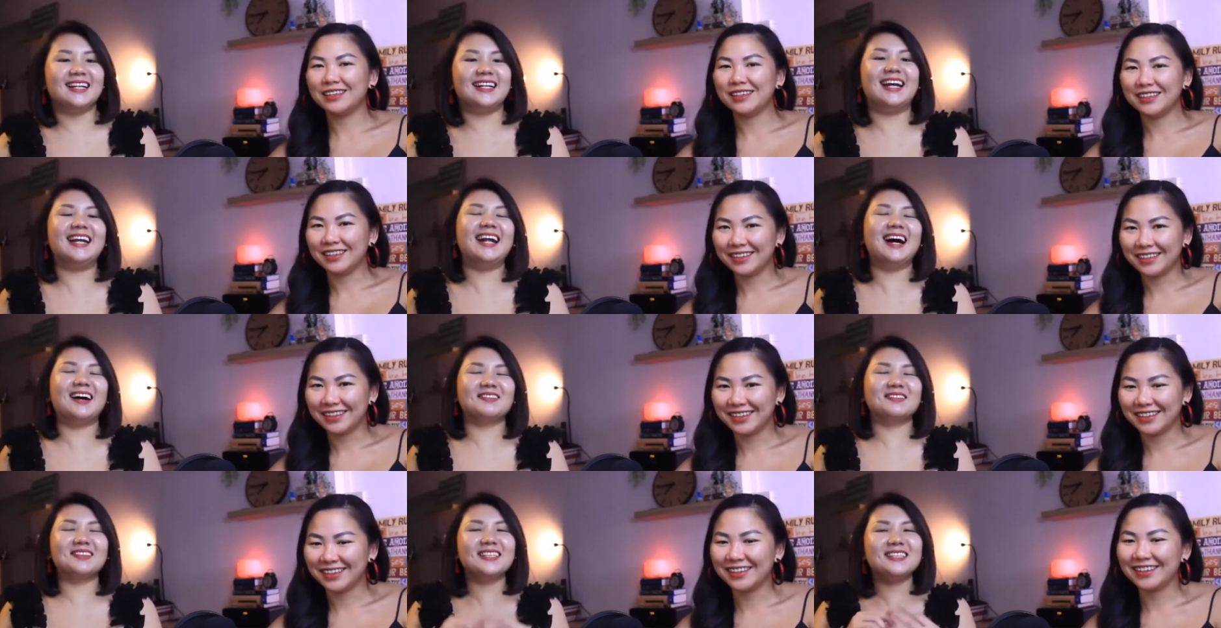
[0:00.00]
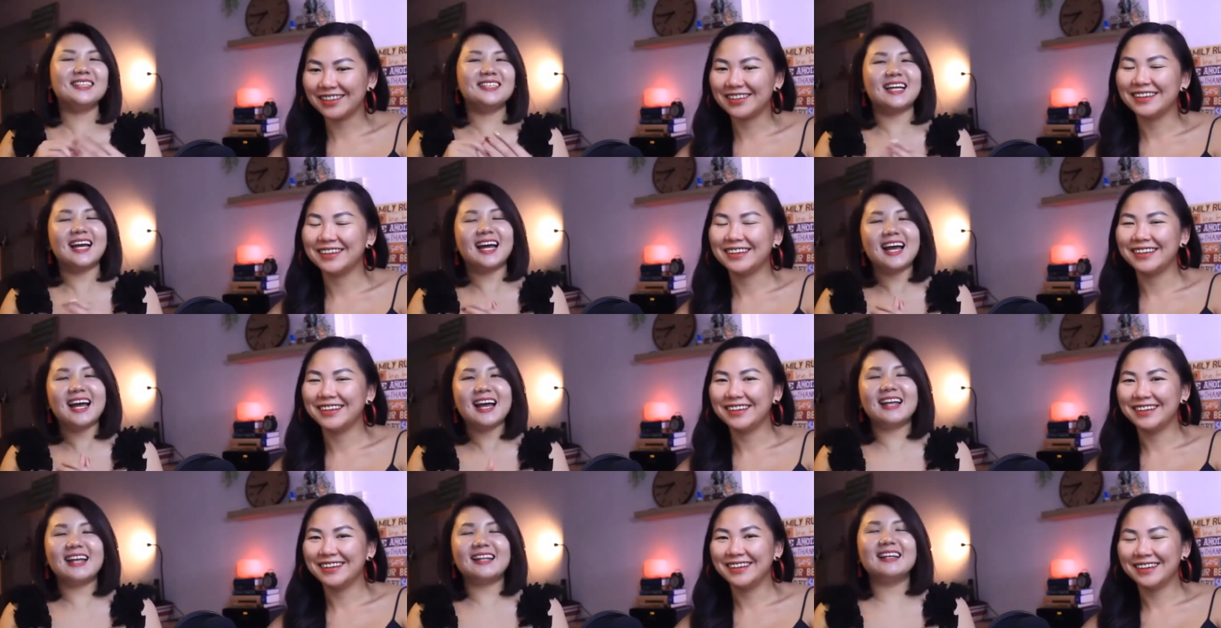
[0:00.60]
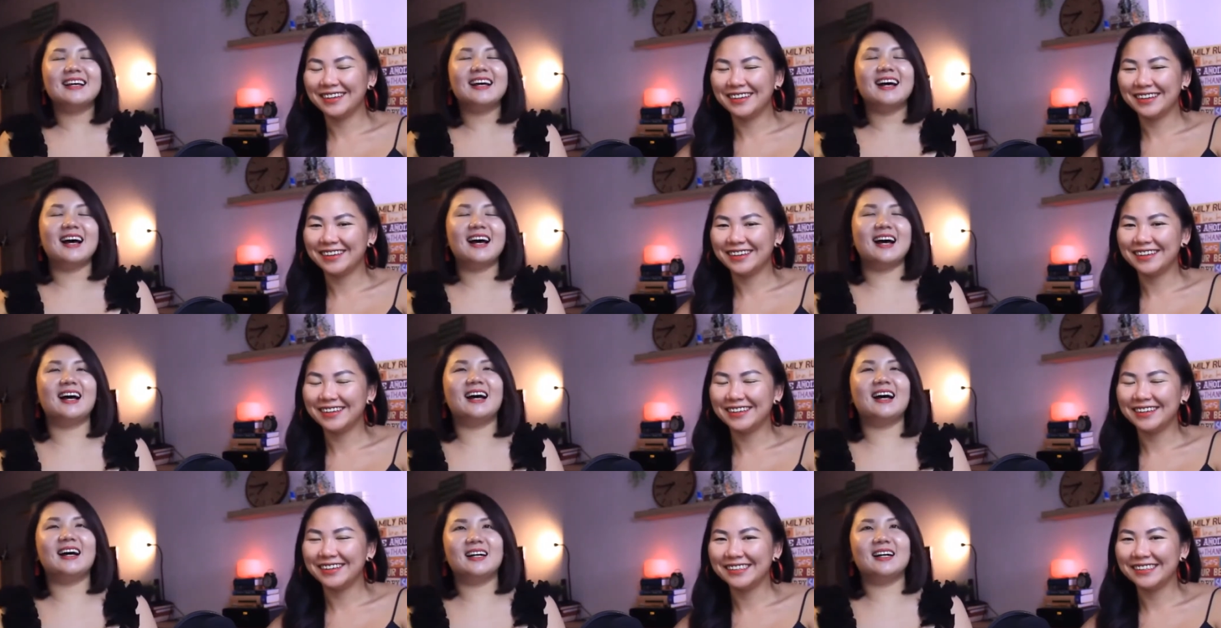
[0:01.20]
Speaker 1: then after that,
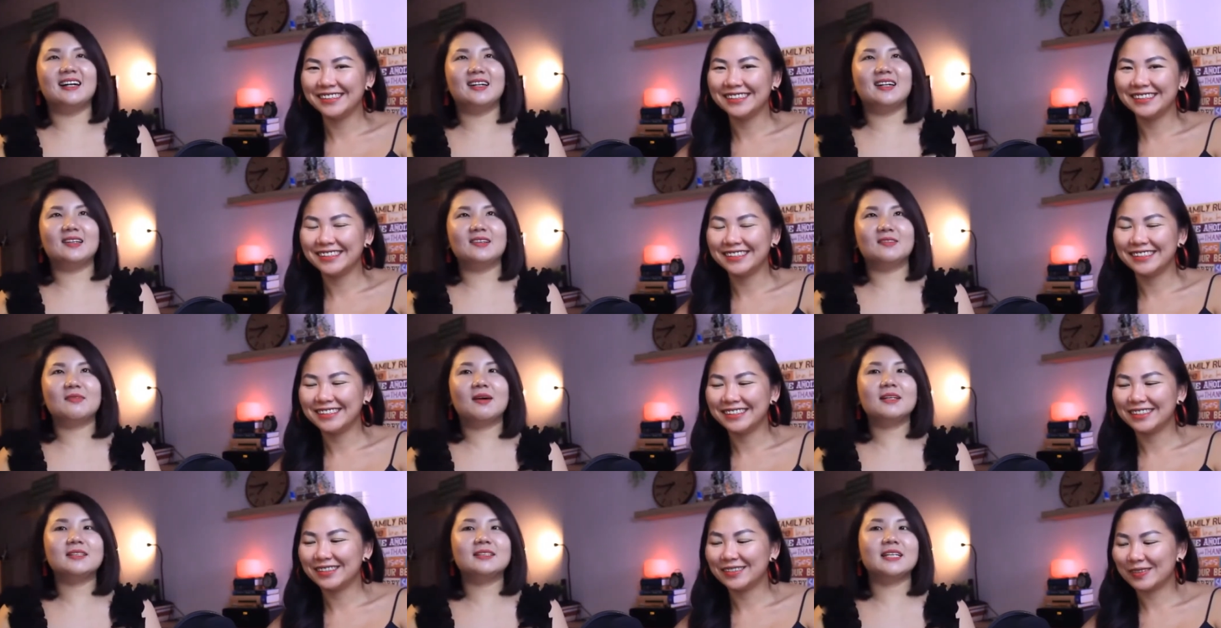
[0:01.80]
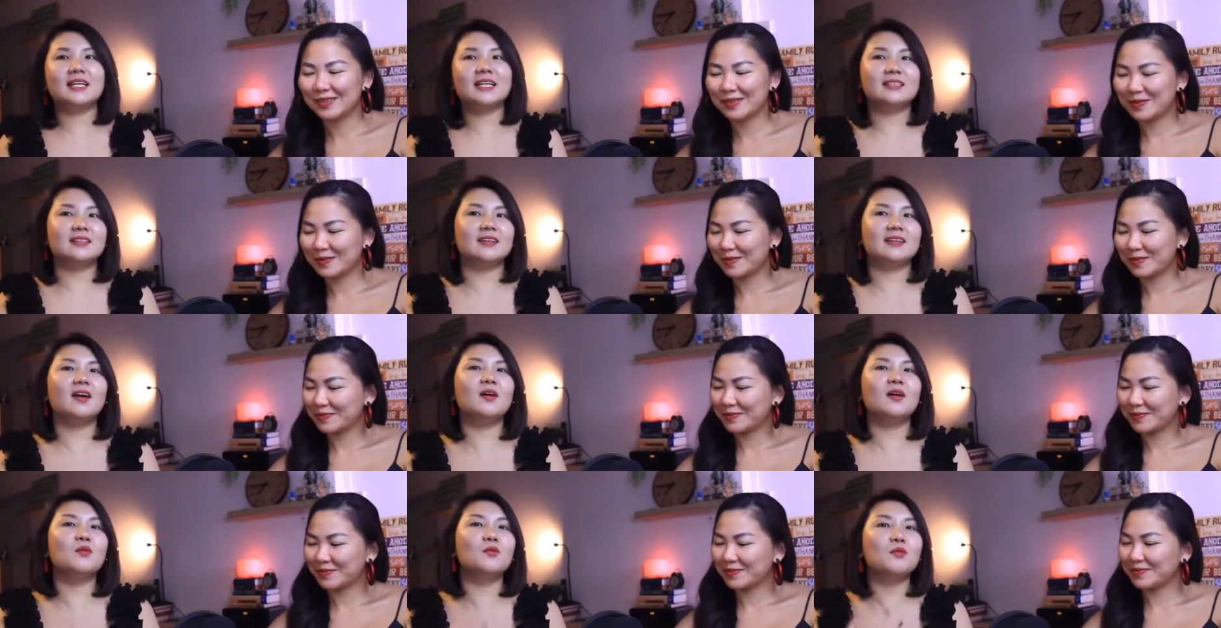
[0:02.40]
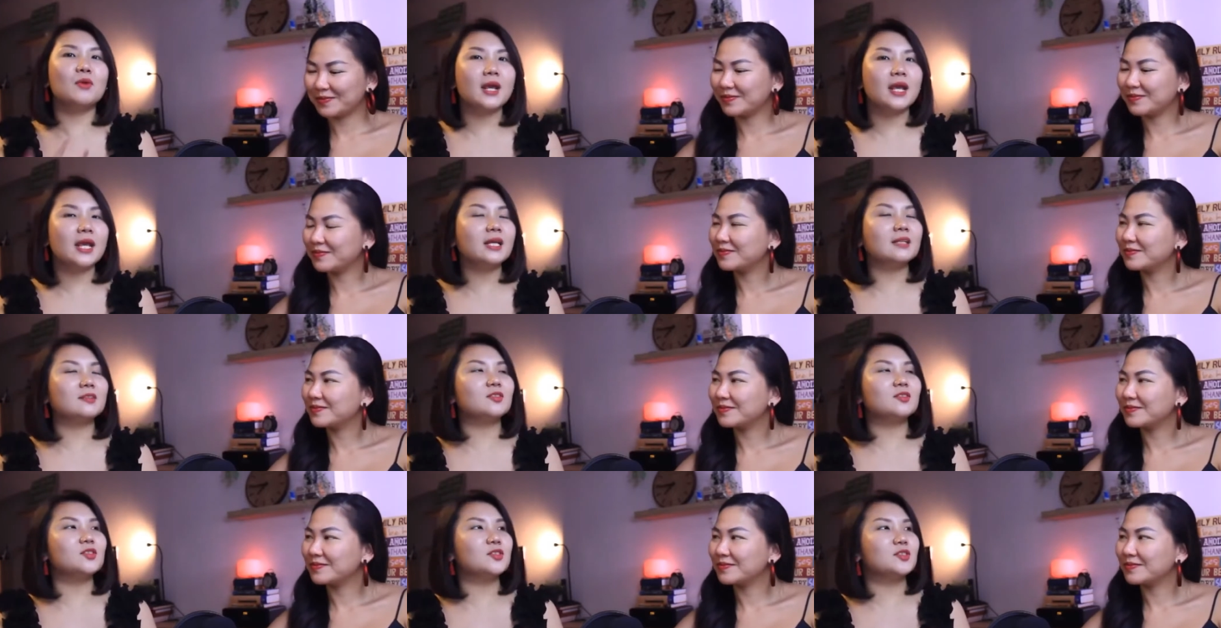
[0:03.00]
uh, one day they
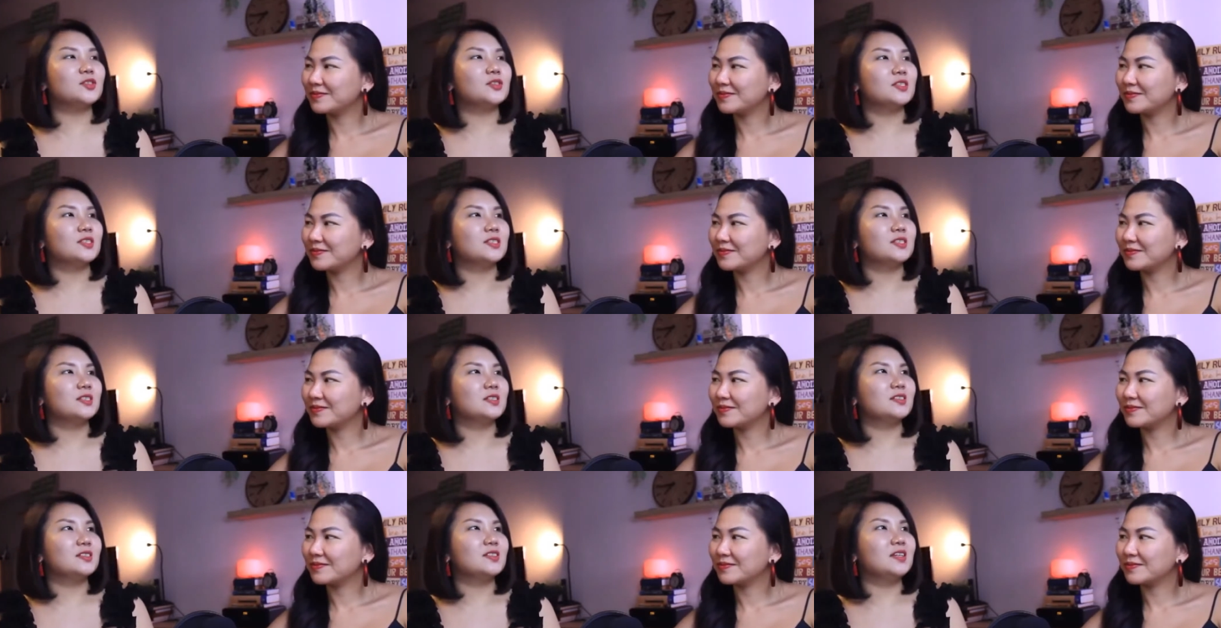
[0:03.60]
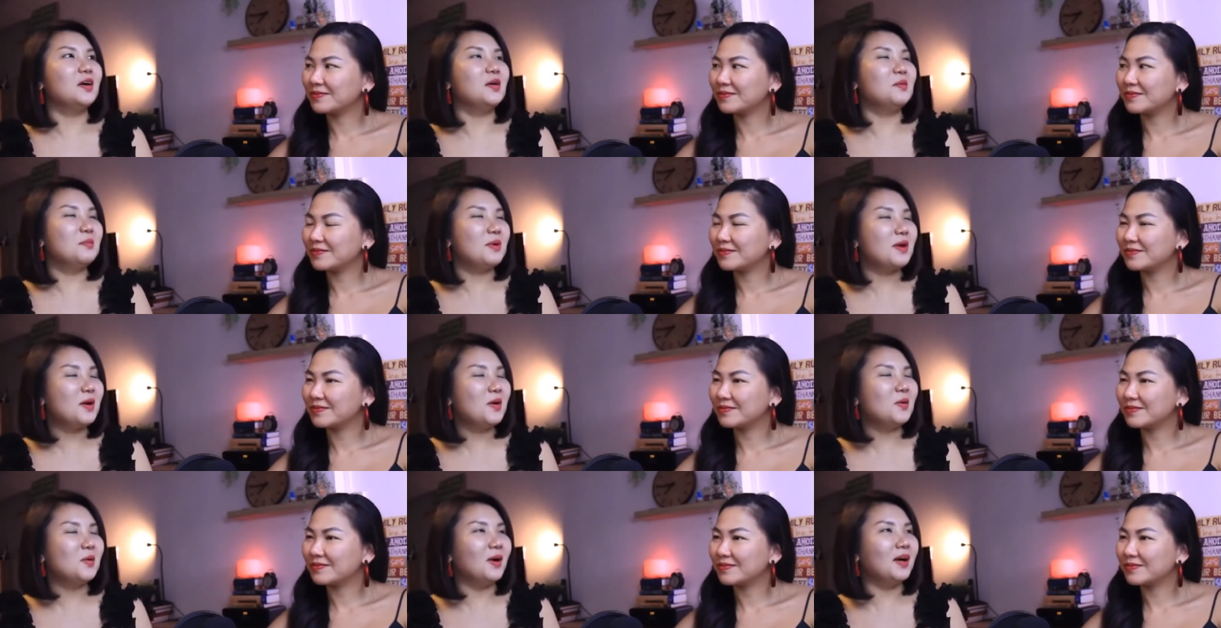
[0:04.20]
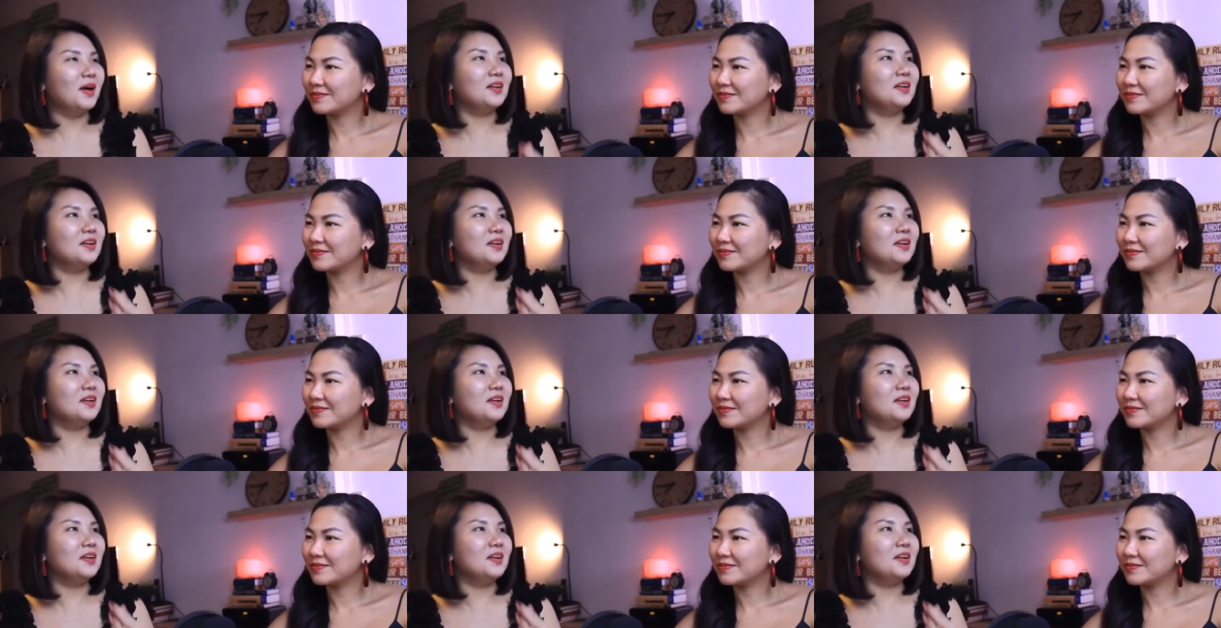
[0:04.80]
arrange the male one